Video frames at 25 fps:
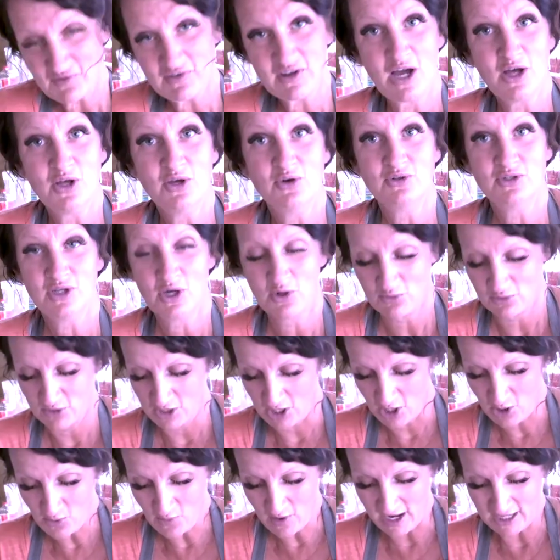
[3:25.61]
y'all who don't
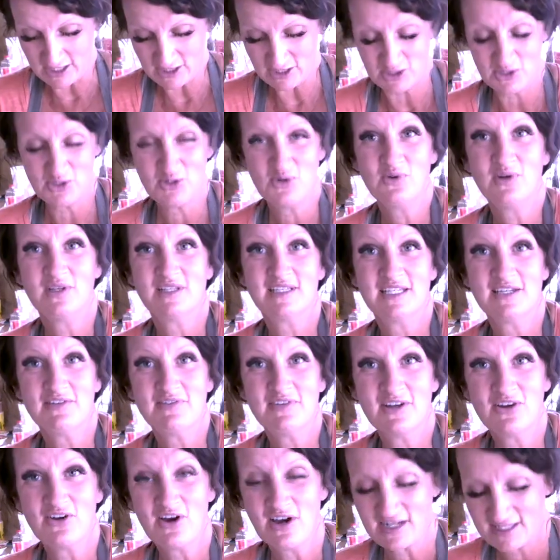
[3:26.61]
know, I do live
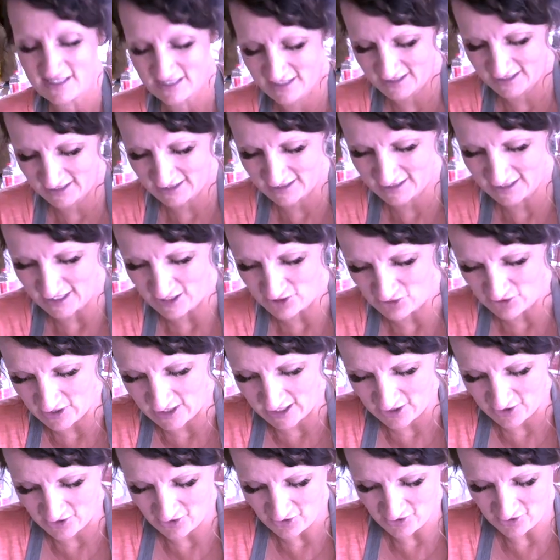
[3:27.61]
here on a
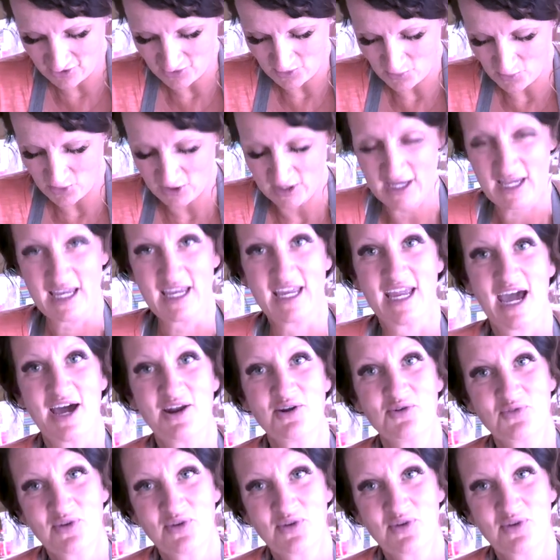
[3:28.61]
600-acre working cattle